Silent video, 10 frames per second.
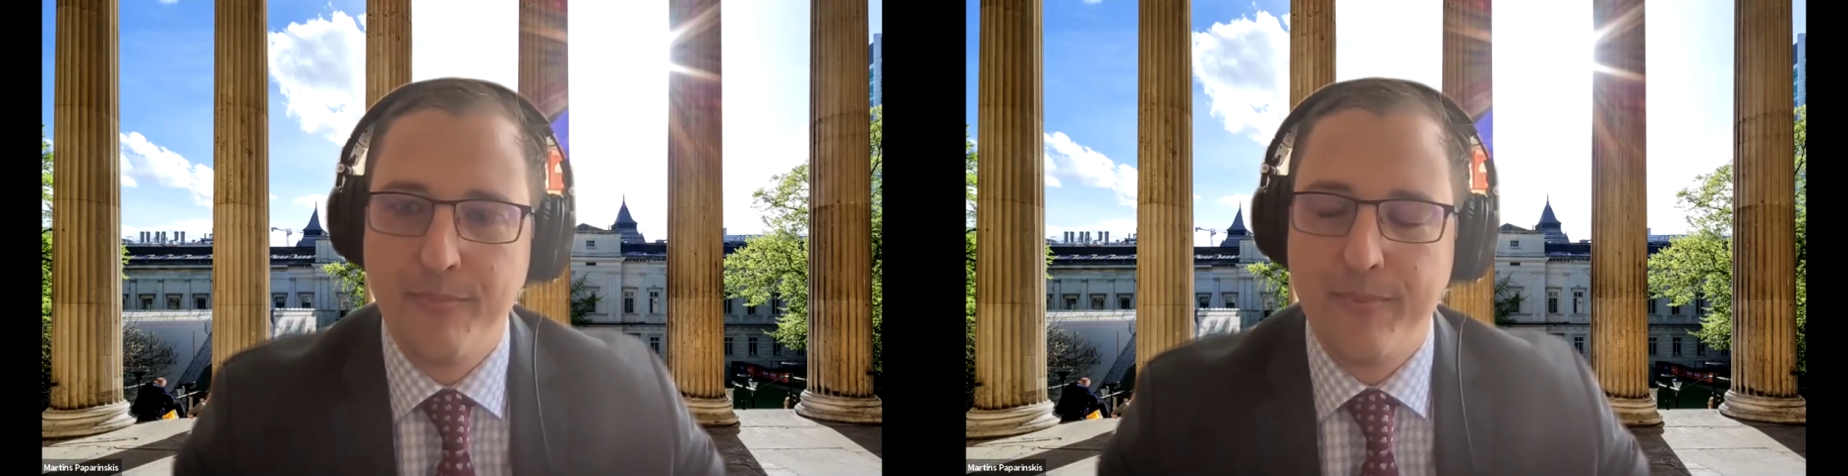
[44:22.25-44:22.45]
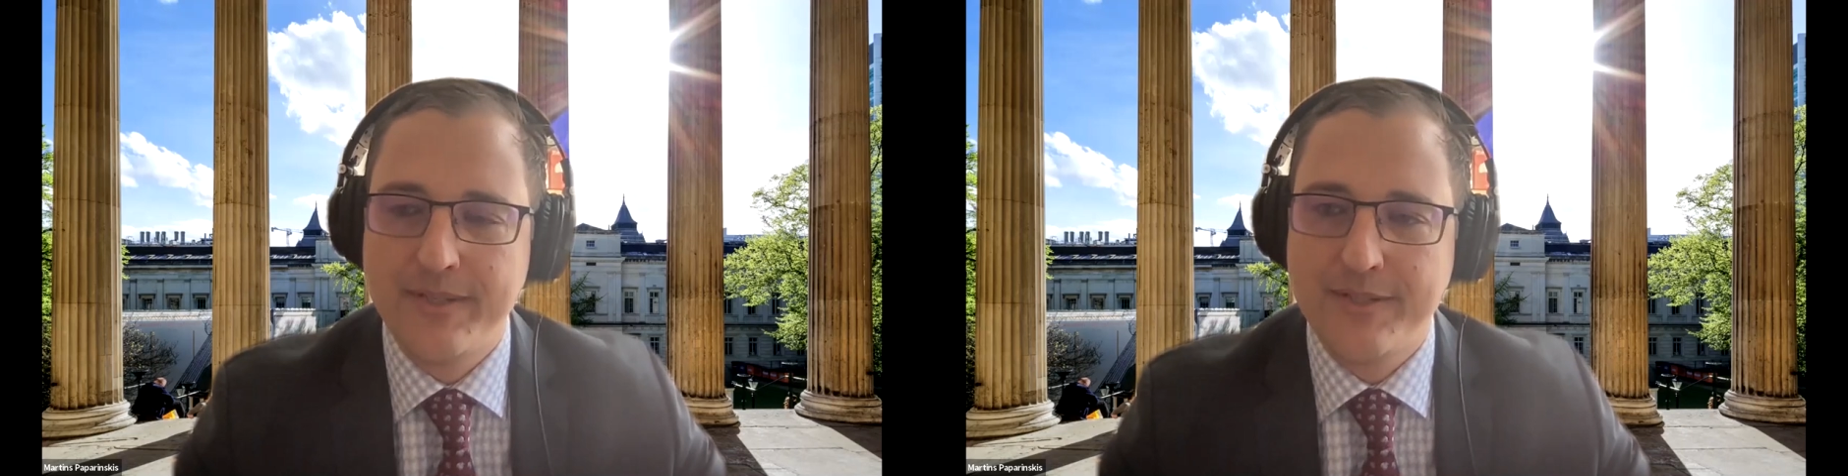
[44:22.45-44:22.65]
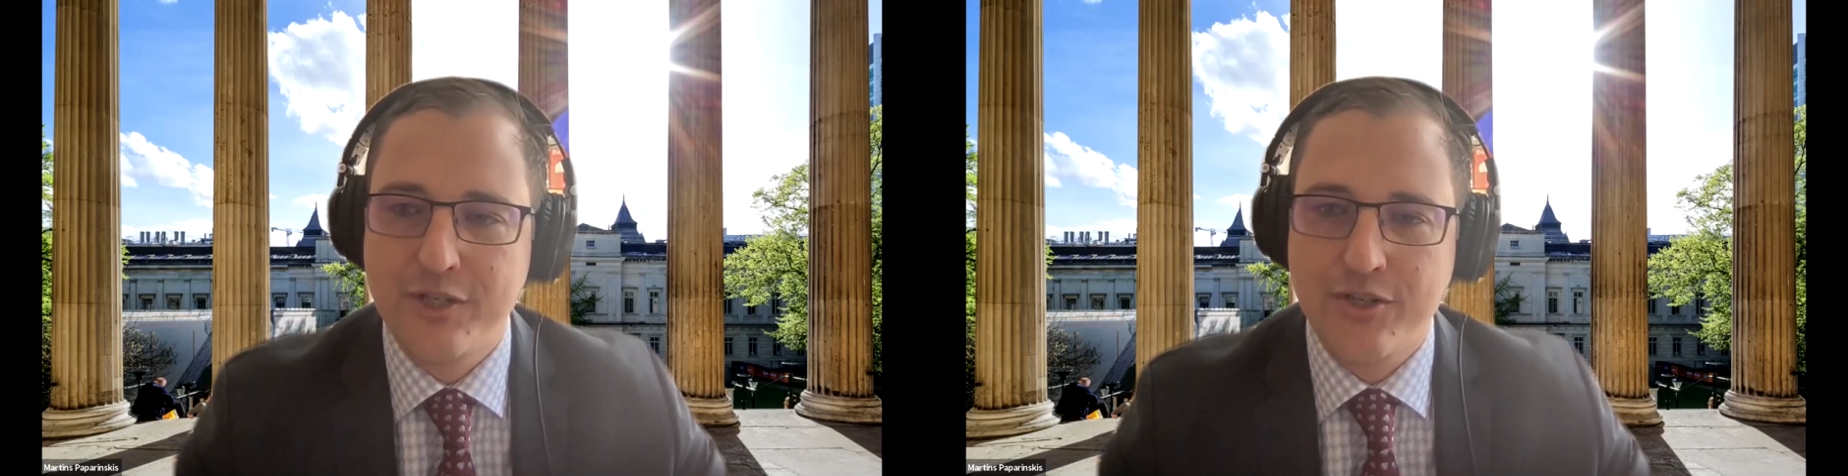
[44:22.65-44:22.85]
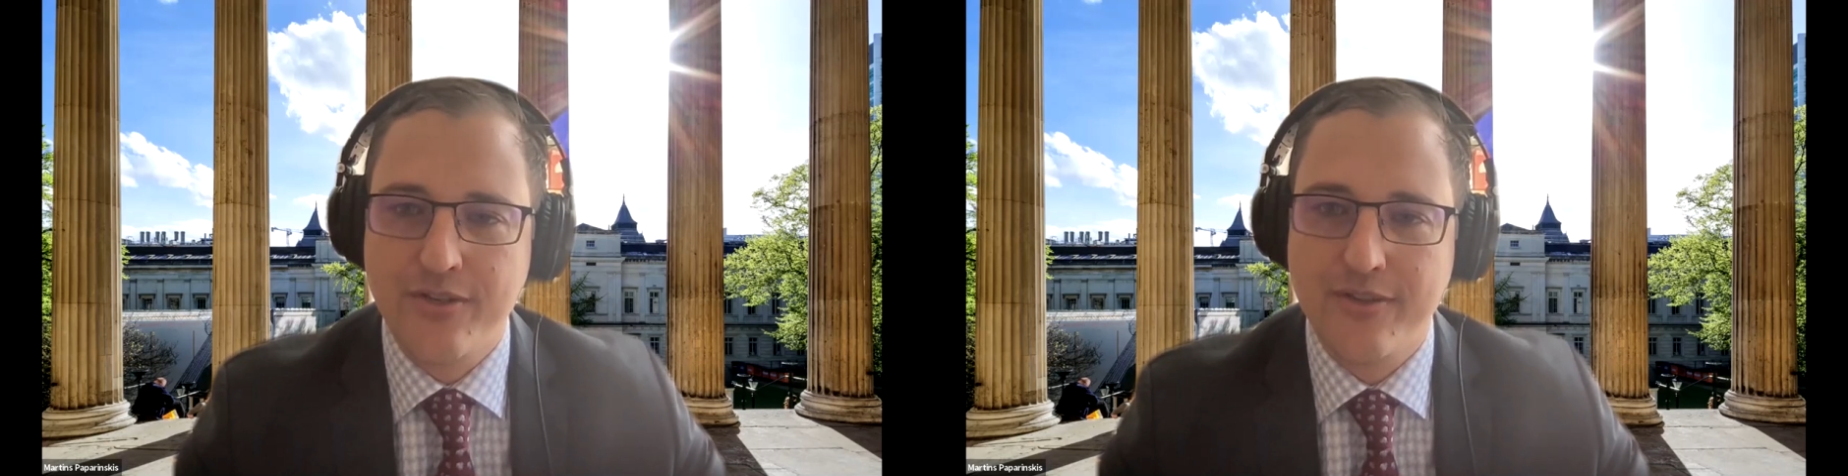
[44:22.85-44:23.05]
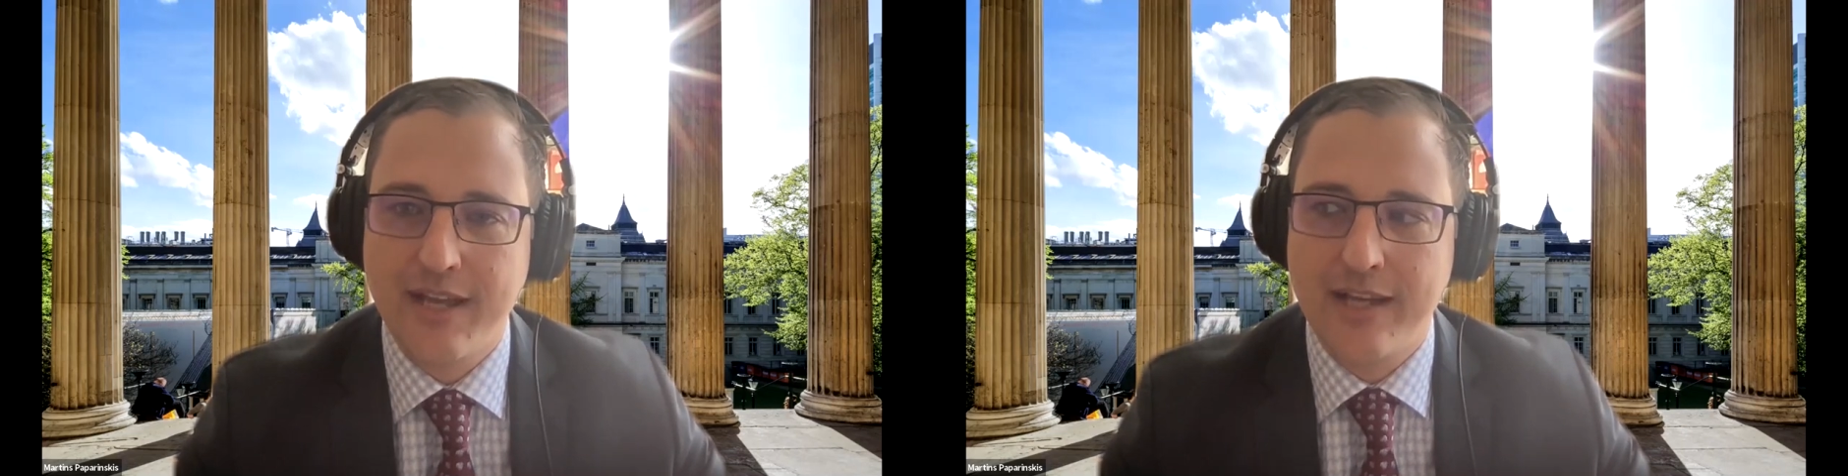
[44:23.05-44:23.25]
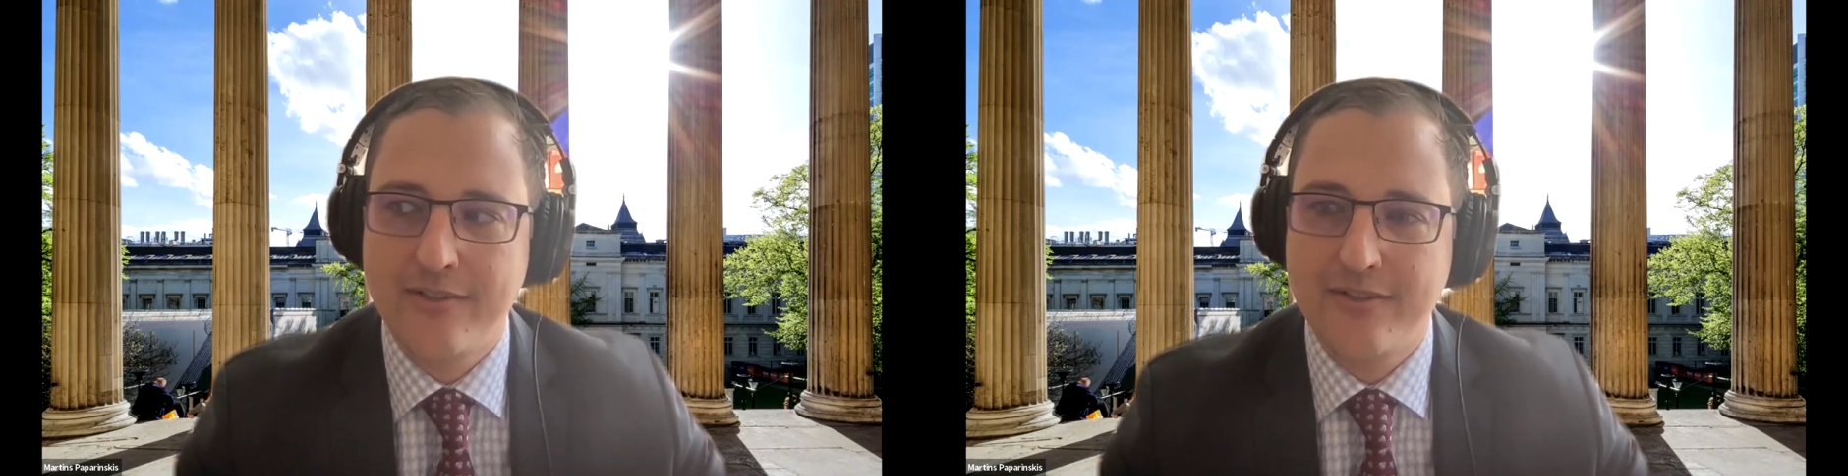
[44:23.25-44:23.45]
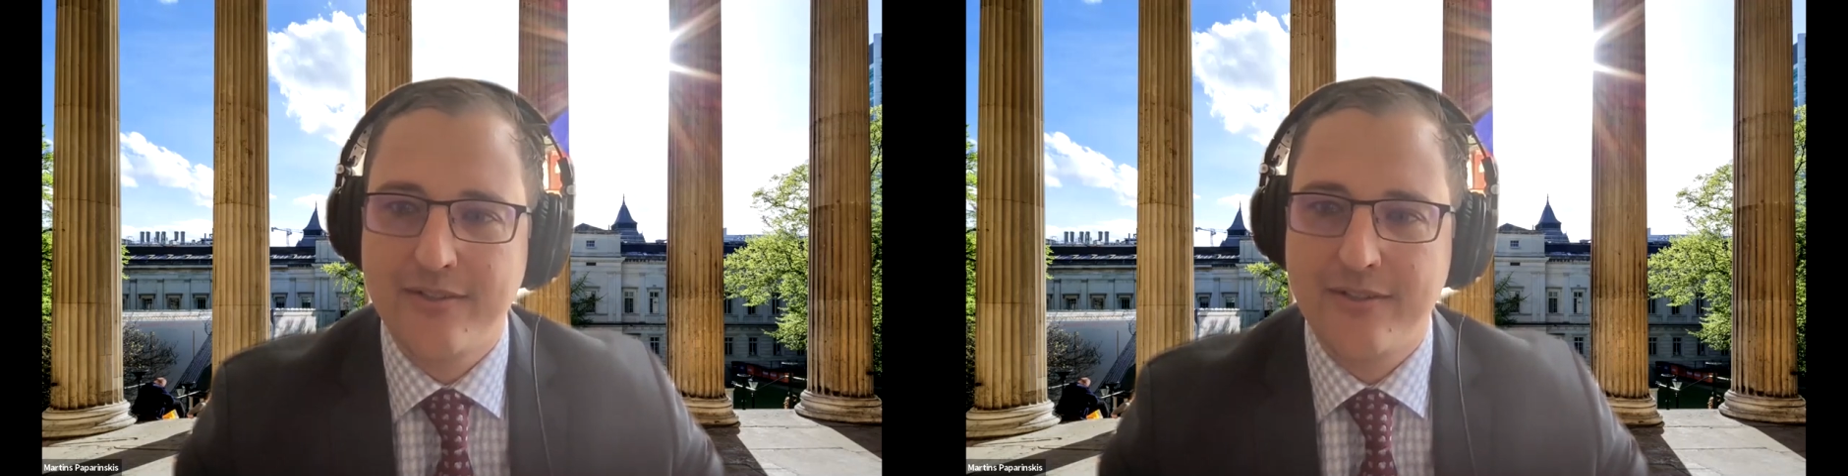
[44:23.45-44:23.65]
position that